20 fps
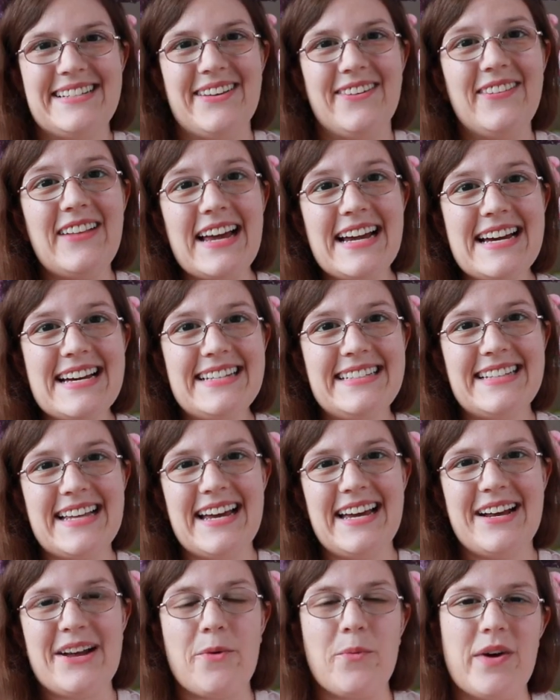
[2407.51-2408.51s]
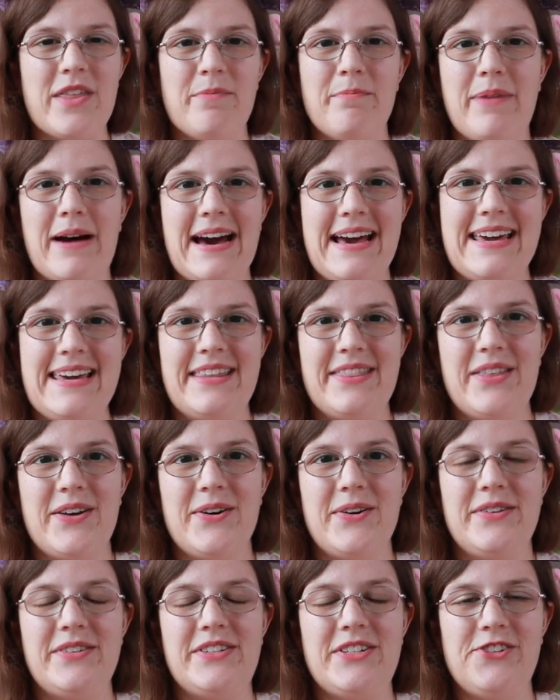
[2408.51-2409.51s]
So like I said, with buying
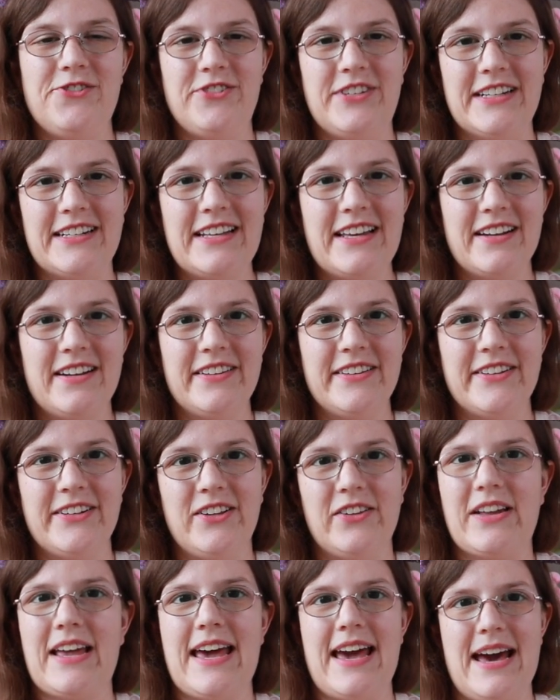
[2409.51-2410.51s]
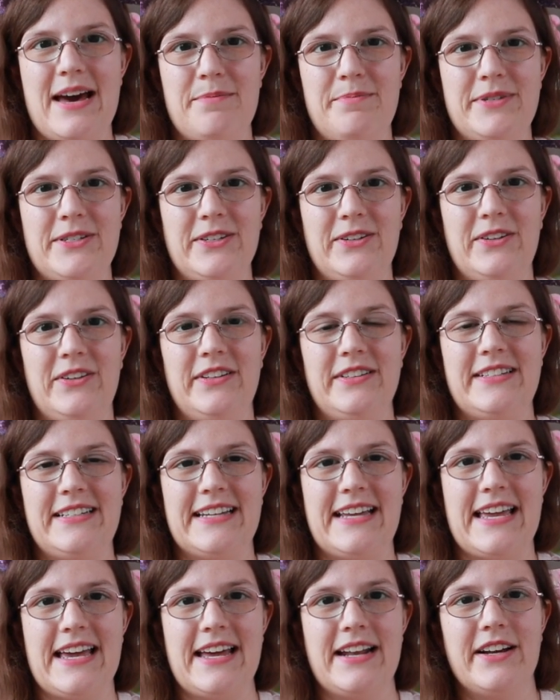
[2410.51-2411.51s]
those, you did get a little capsule to
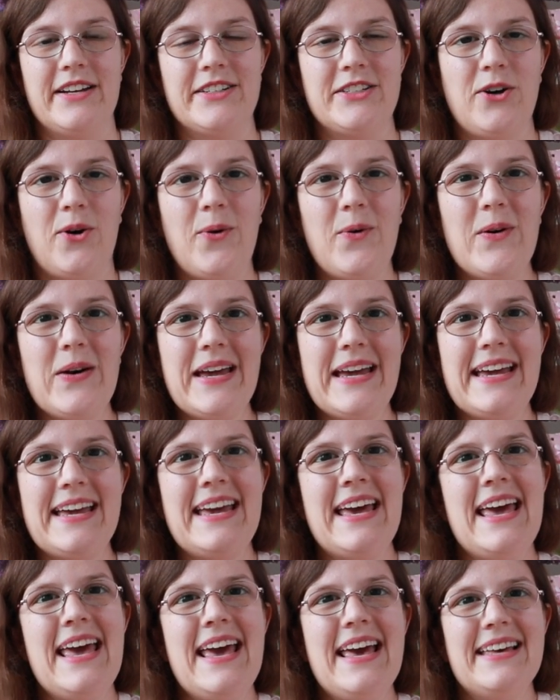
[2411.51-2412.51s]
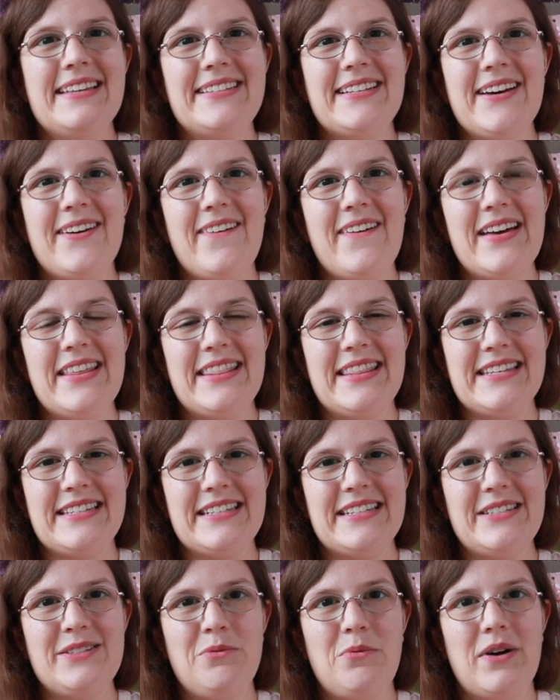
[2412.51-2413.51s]
get a toy. So
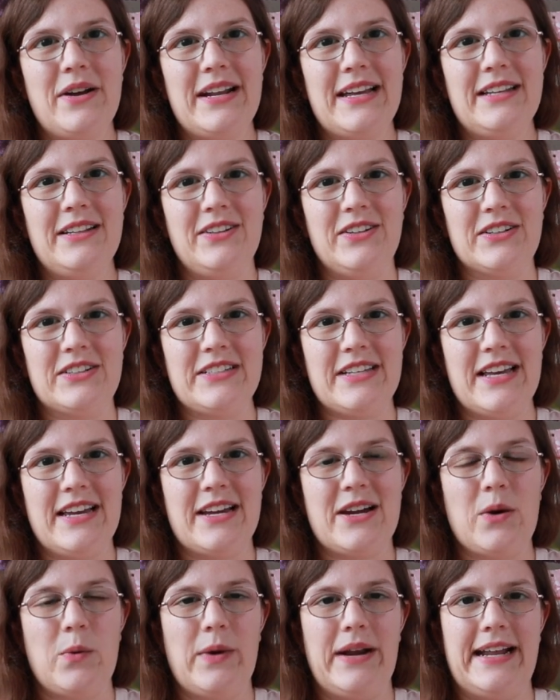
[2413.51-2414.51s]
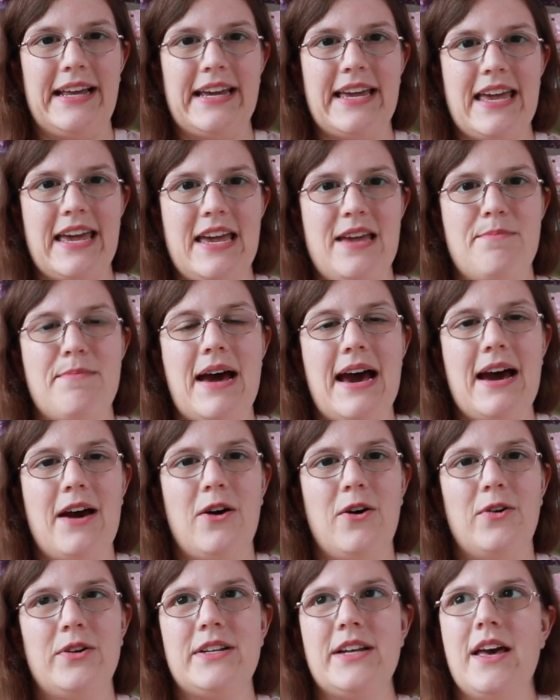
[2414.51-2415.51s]
this is what it looks like when it came
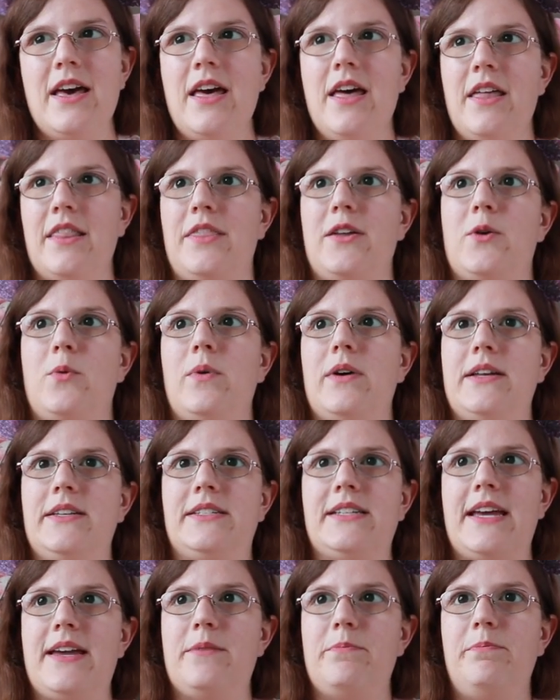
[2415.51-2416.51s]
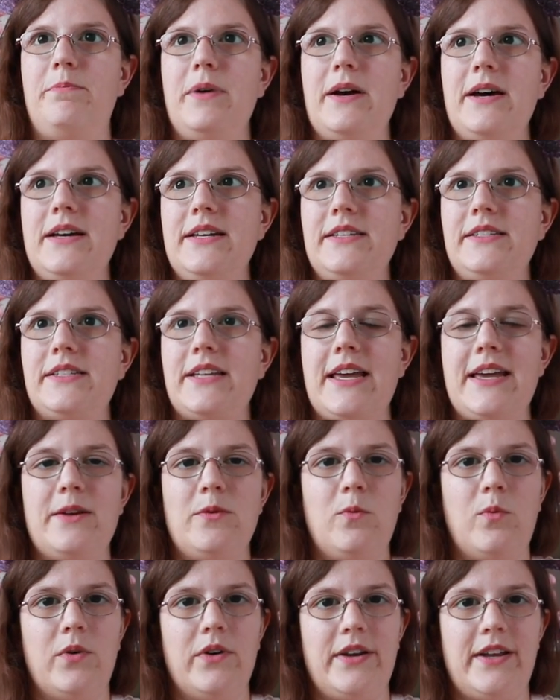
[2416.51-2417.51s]
out. There was a Buzz, a
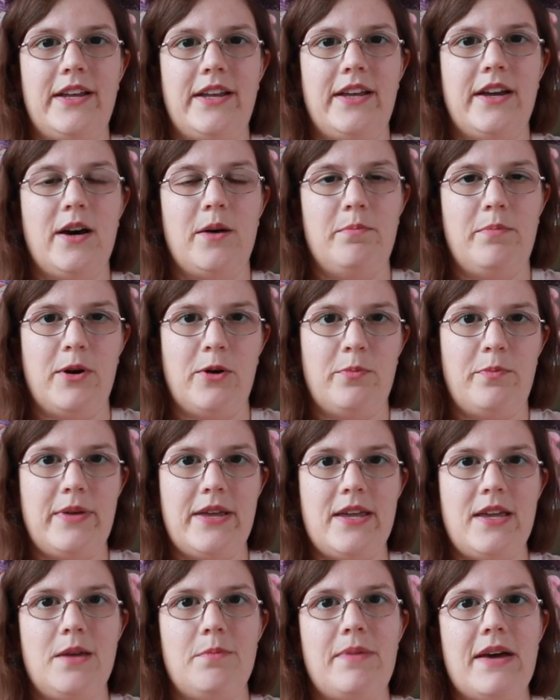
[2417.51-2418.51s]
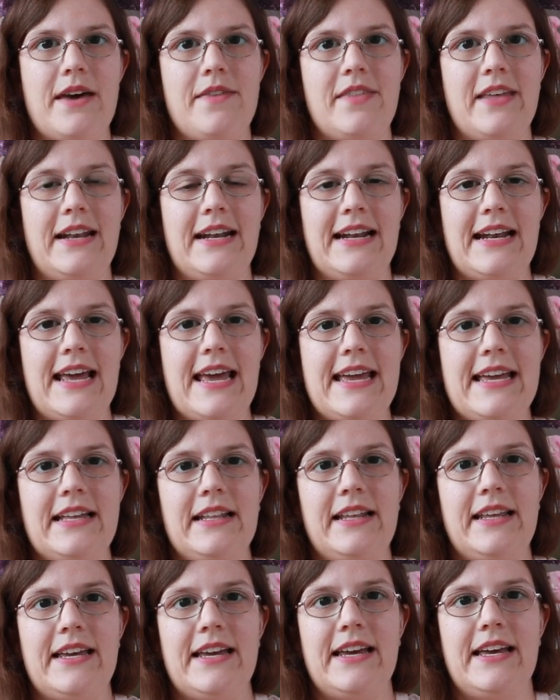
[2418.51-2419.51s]
Woody, a Bo Peep, and then an
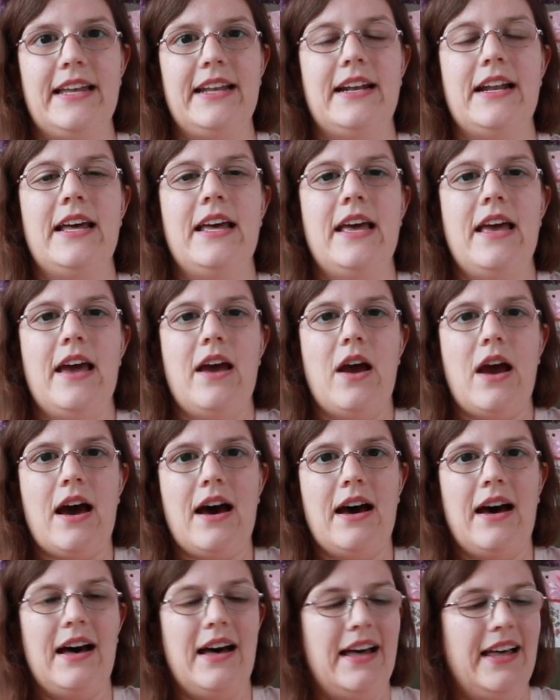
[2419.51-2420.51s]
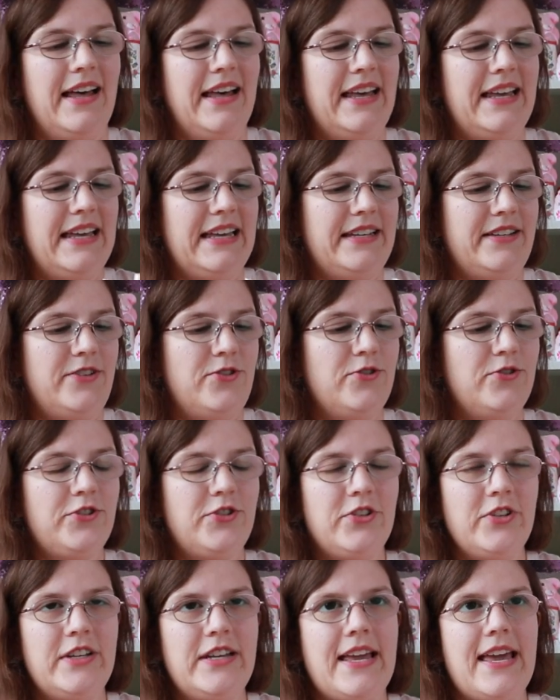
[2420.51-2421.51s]
alien. Uh, it
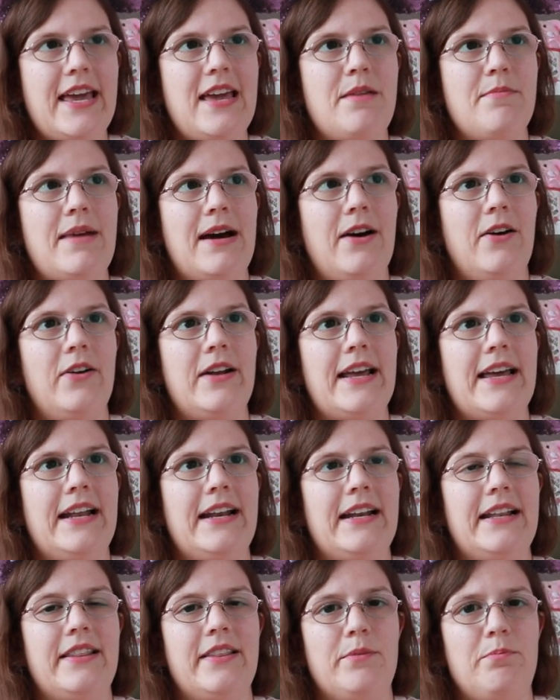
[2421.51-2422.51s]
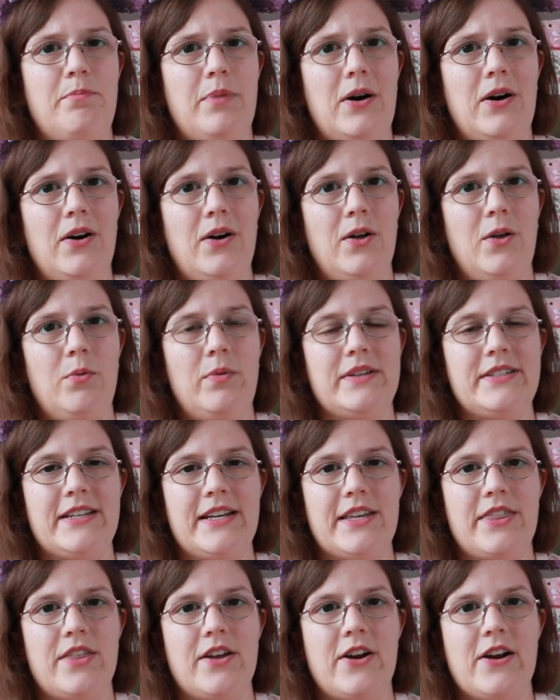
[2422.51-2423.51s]
usually came out and the ball was
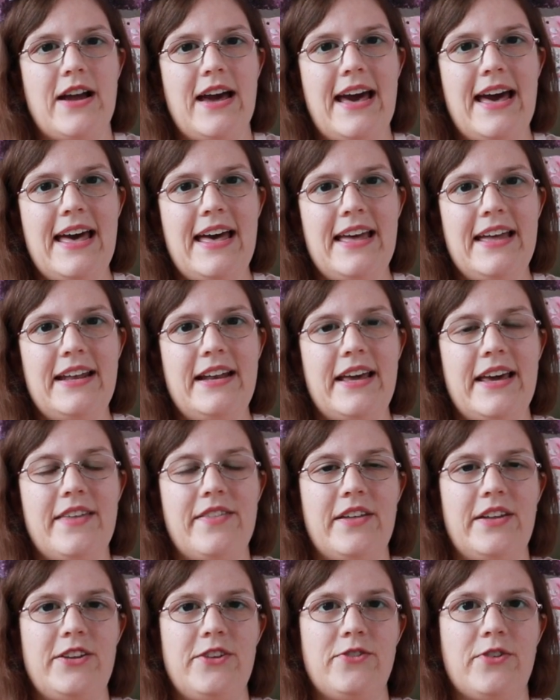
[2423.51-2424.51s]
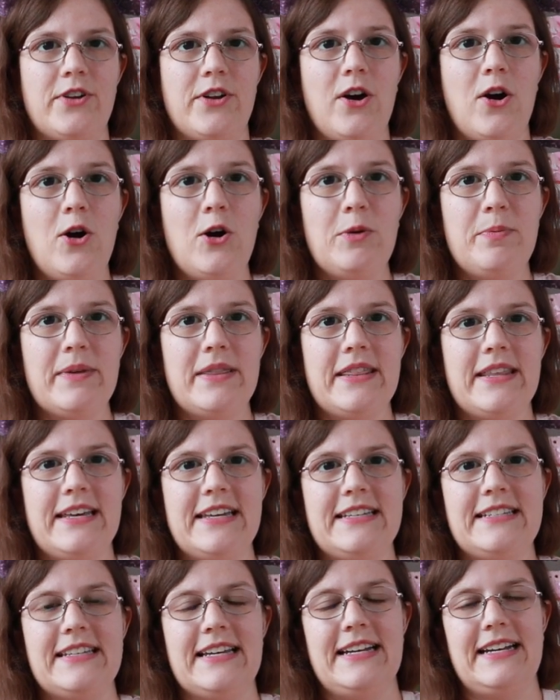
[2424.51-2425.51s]
like their head and then you could open
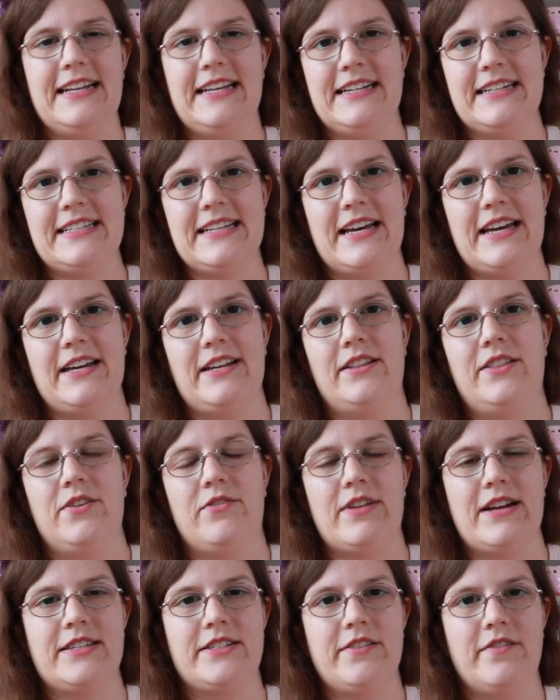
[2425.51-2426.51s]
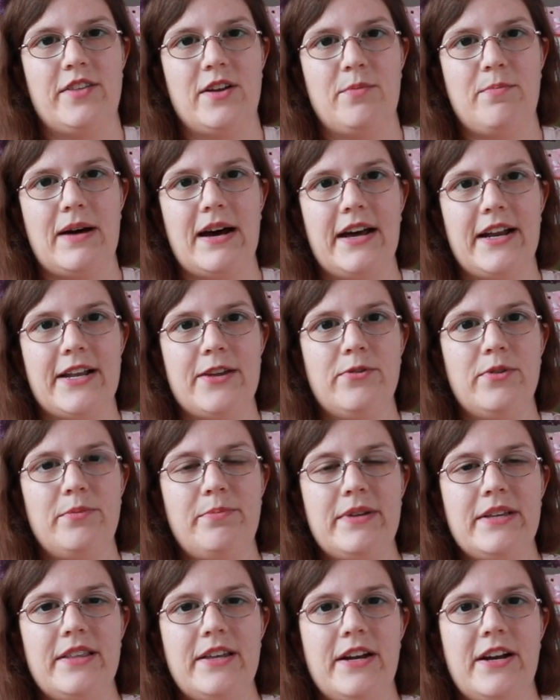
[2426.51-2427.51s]
this and inside the rest of their body would
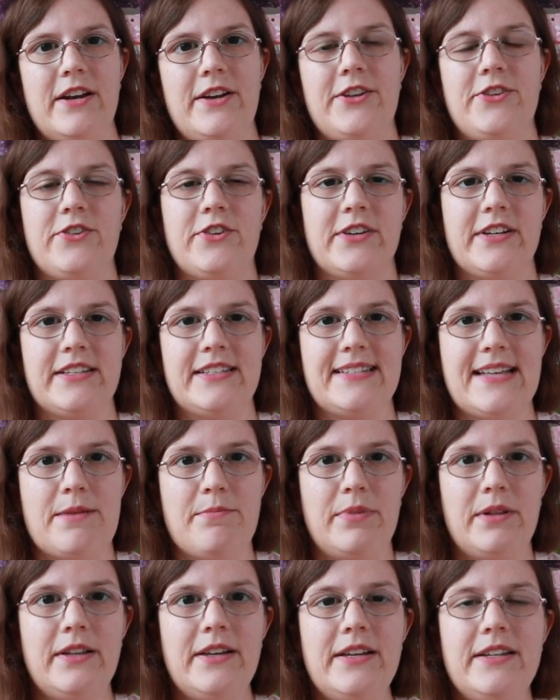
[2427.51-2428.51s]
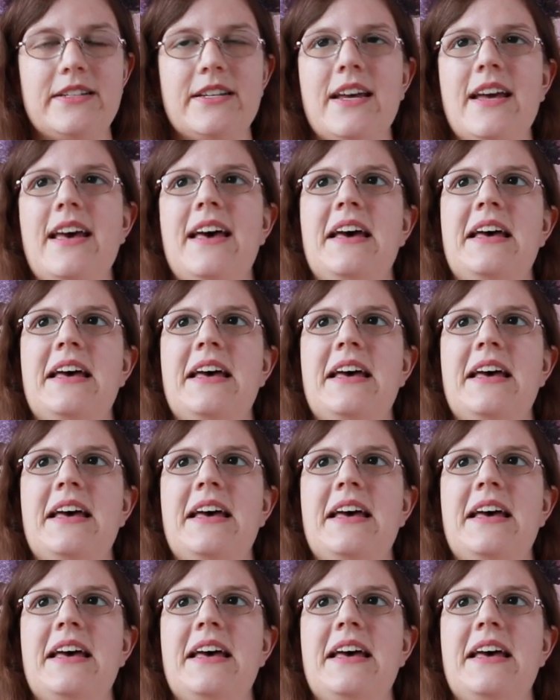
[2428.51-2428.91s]
be there and you could assemble it.